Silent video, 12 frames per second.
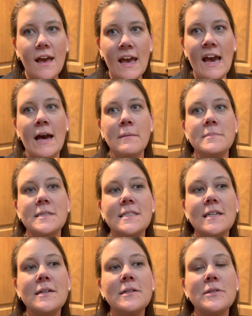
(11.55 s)

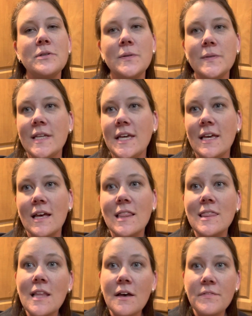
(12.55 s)
absolutely
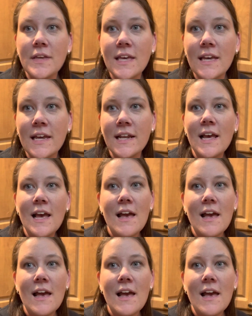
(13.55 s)
loving it.